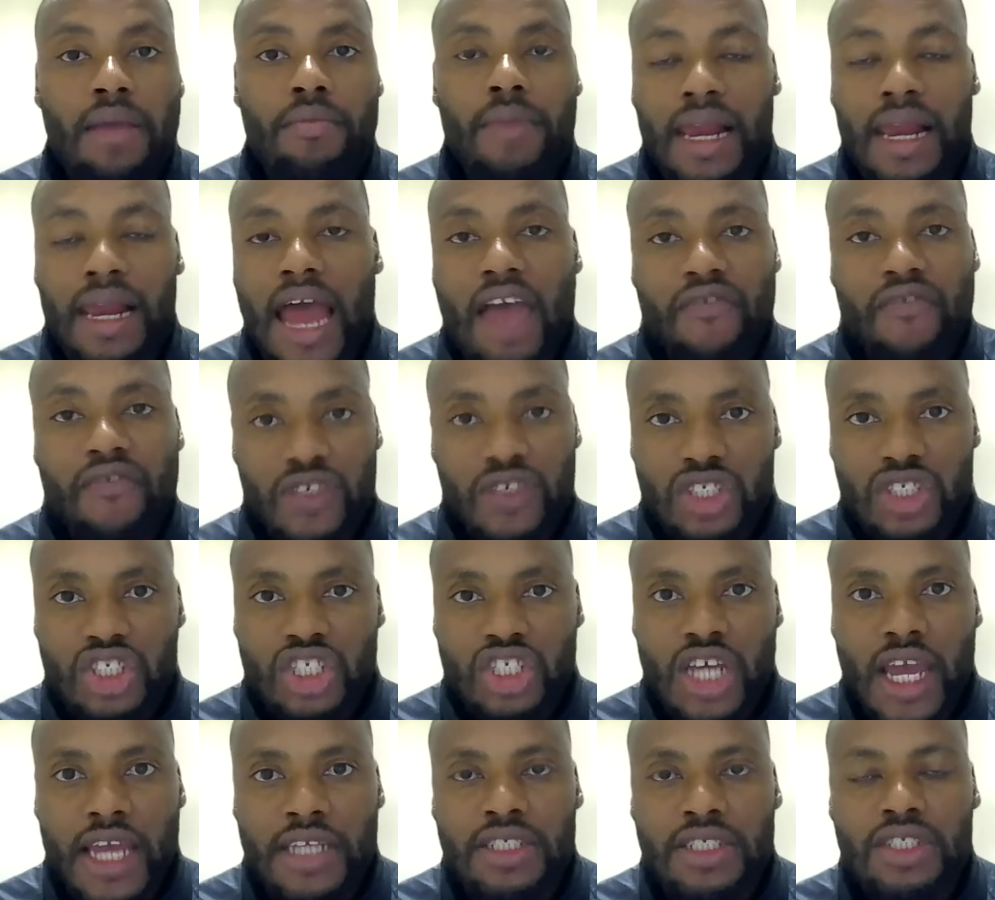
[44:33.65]
my life has
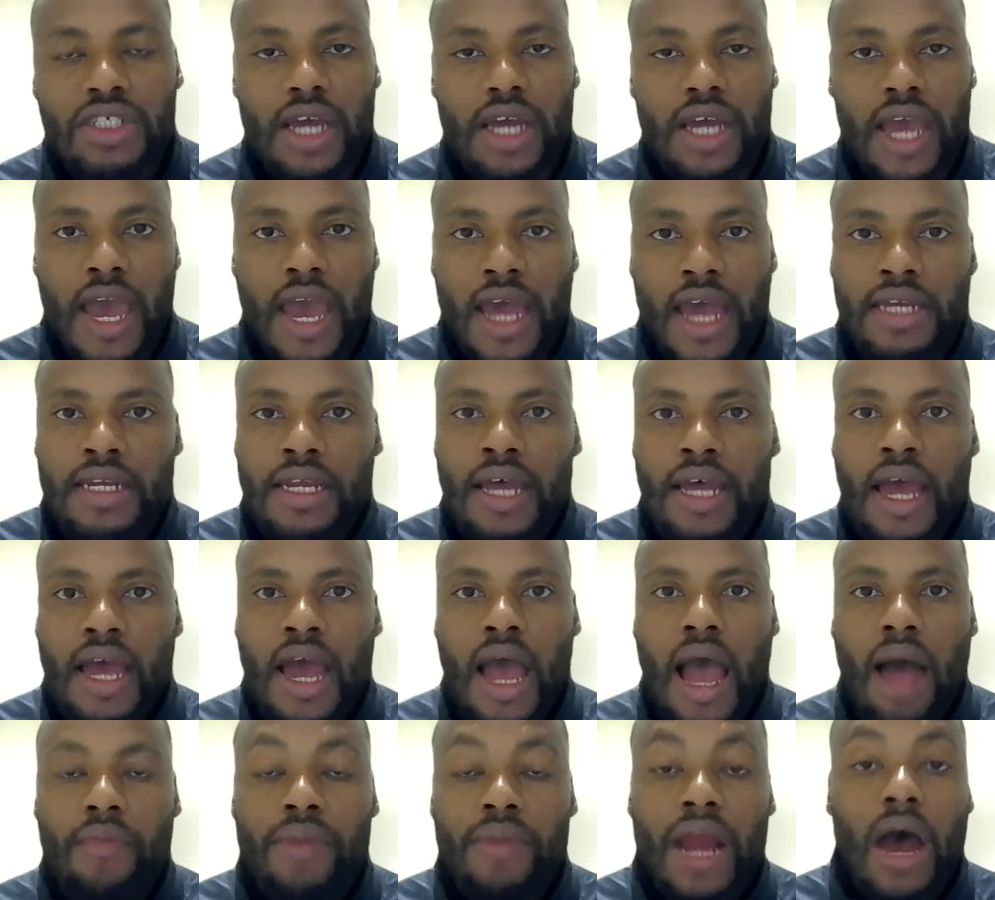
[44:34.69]
changed and
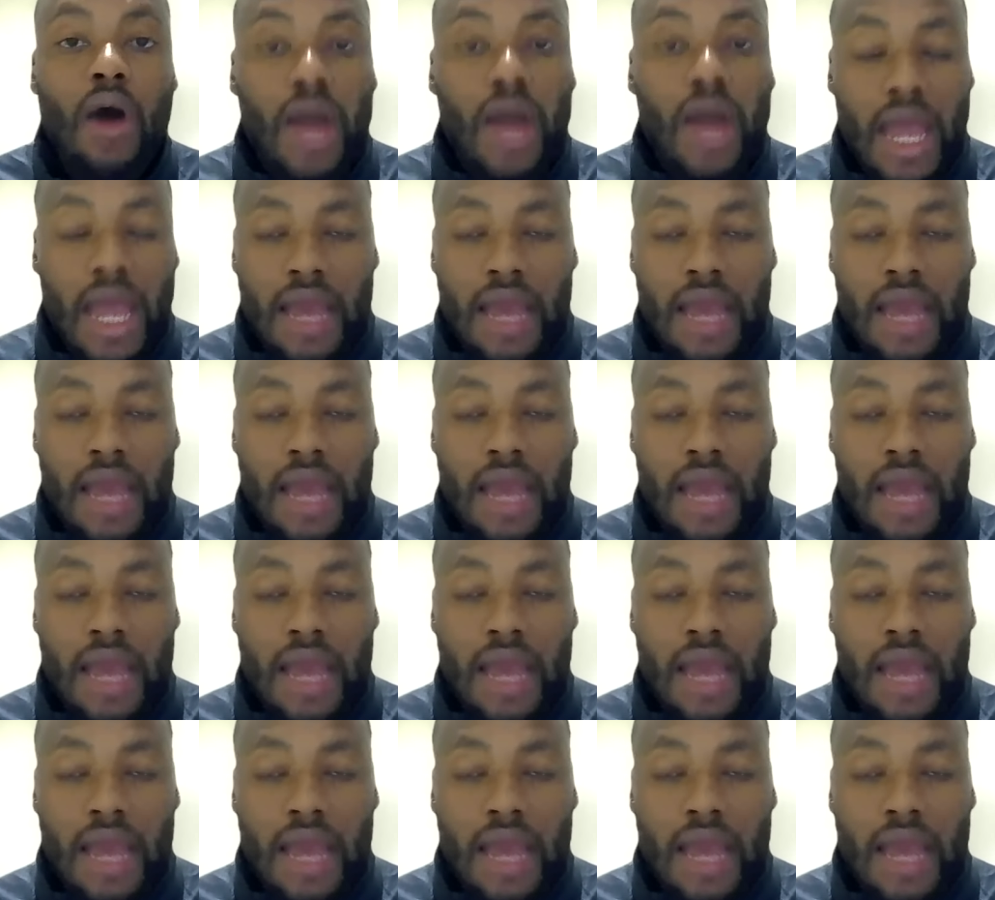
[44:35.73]
I'm now